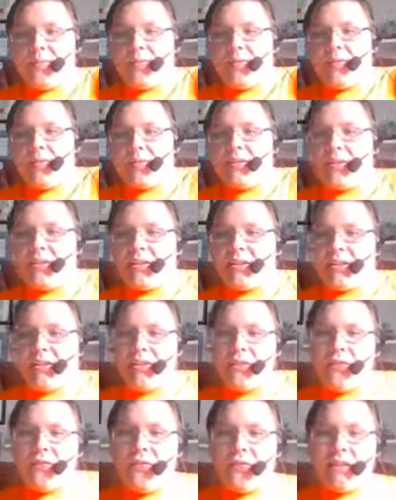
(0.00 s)
And present the
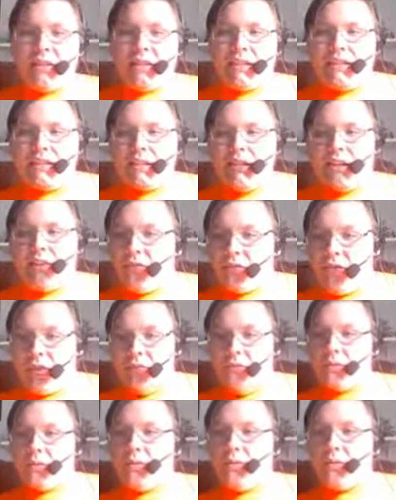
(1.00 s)
defendant's cell
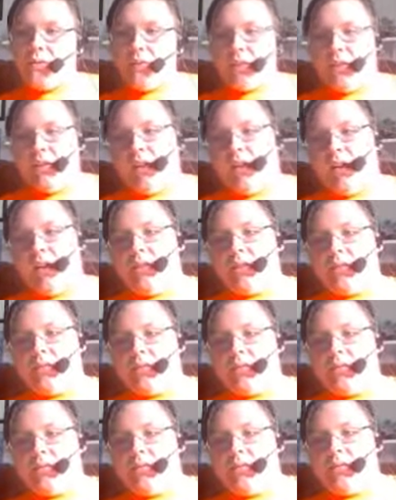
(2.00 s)
phone. Yes,
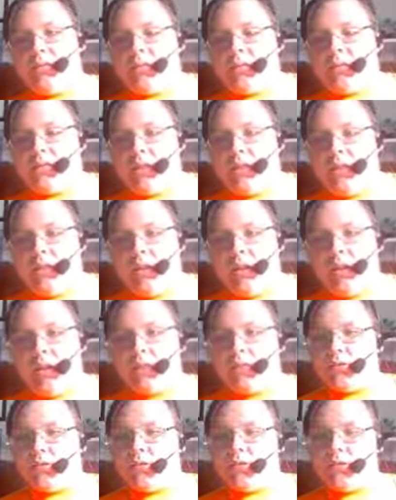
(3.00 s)
we've seen that.
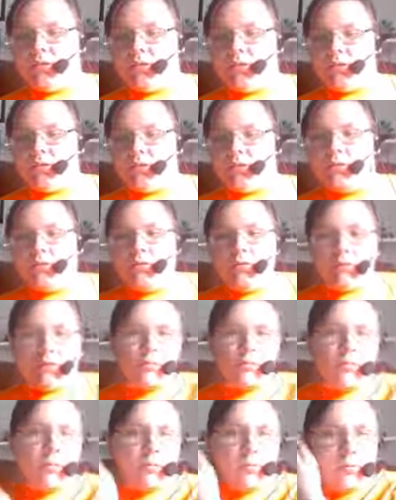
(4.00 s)
Was there
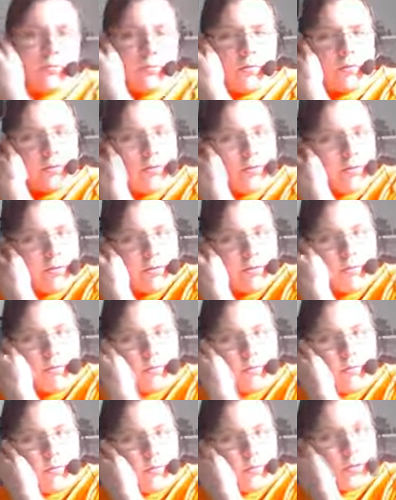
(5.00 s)
one
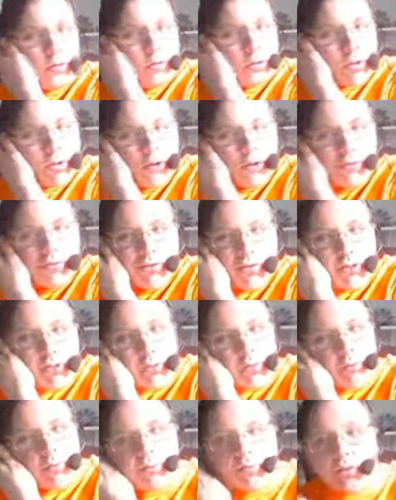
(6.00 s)
more to the
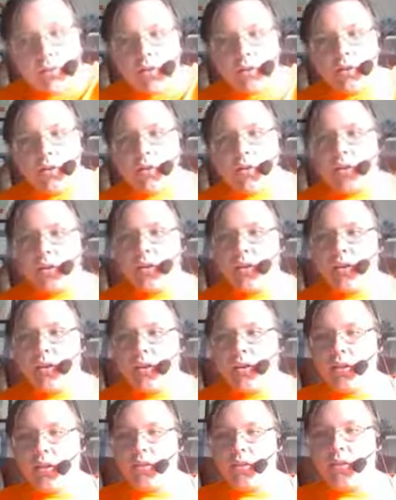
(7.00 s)
conversation between the defendant
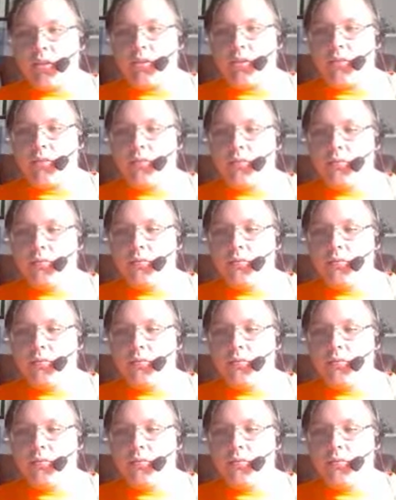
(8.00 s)
and the victim?